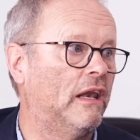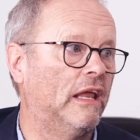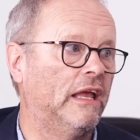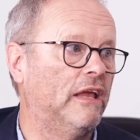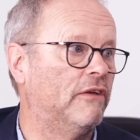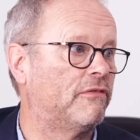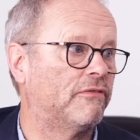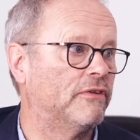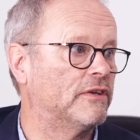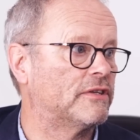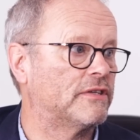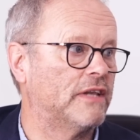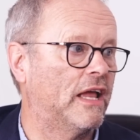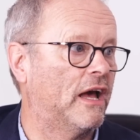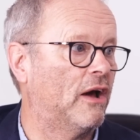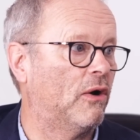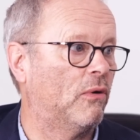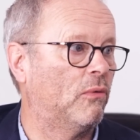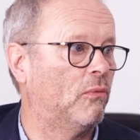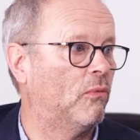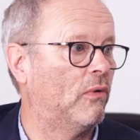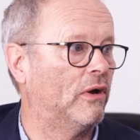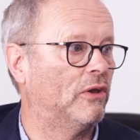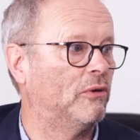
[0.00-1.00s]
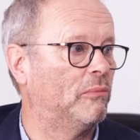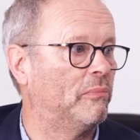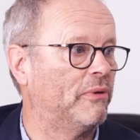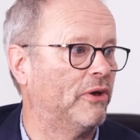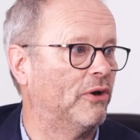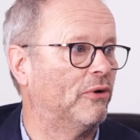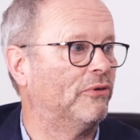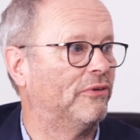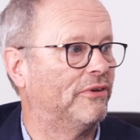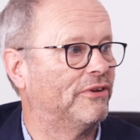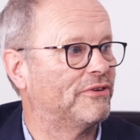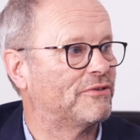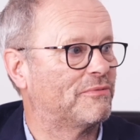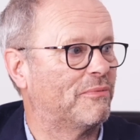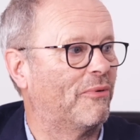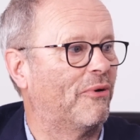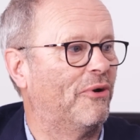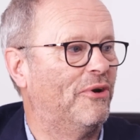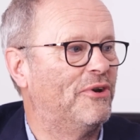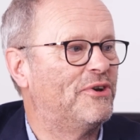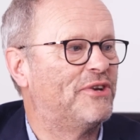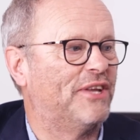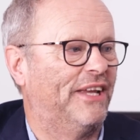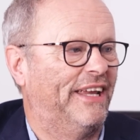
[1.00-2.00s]
Leaf is now well beyond its
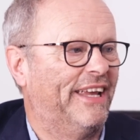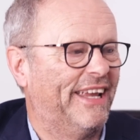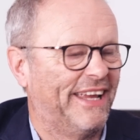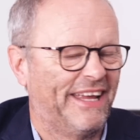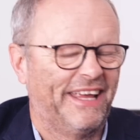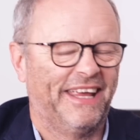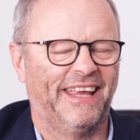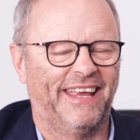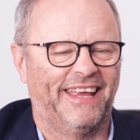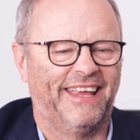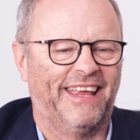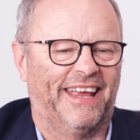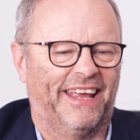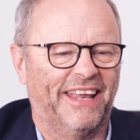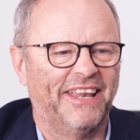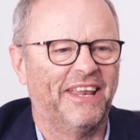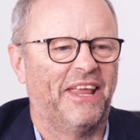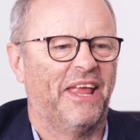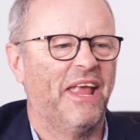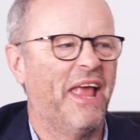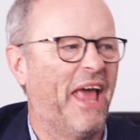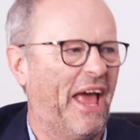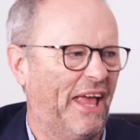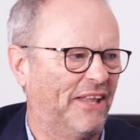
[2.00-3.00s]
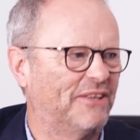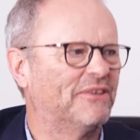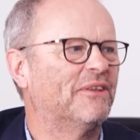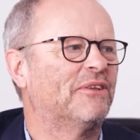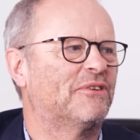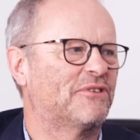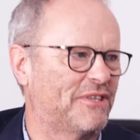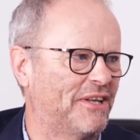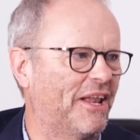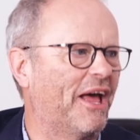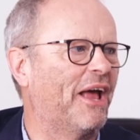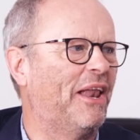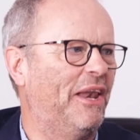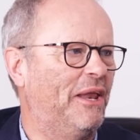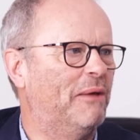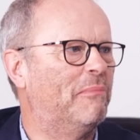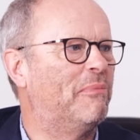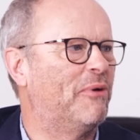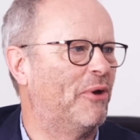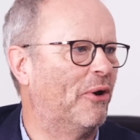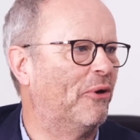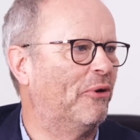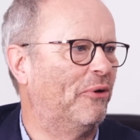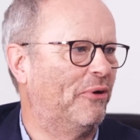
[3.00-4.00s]
warranty and slightly
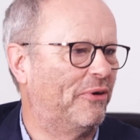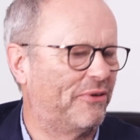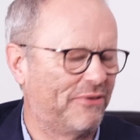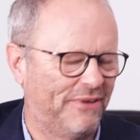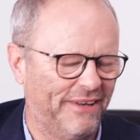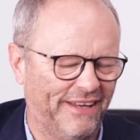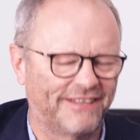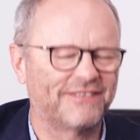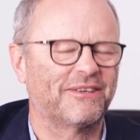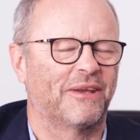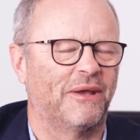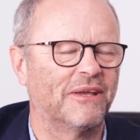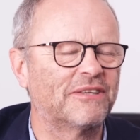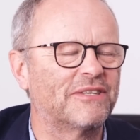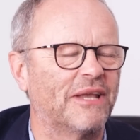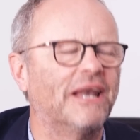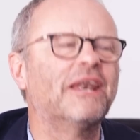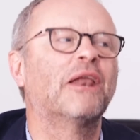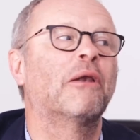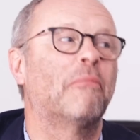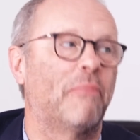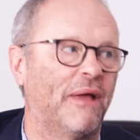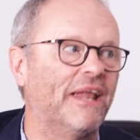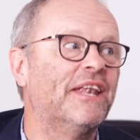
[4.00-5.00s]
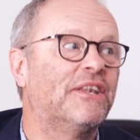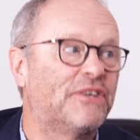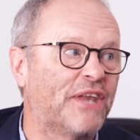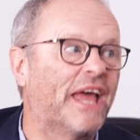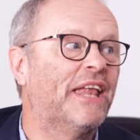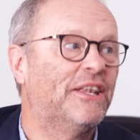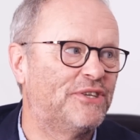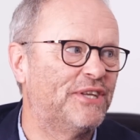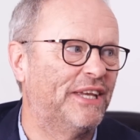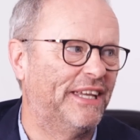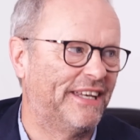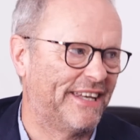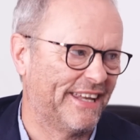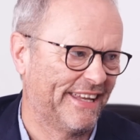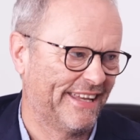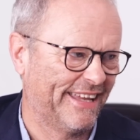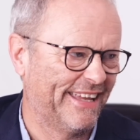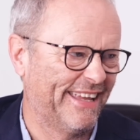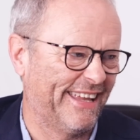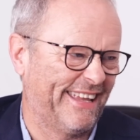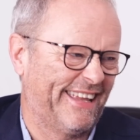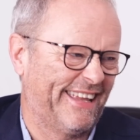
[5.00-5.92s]
beyond. It's a little bit dented.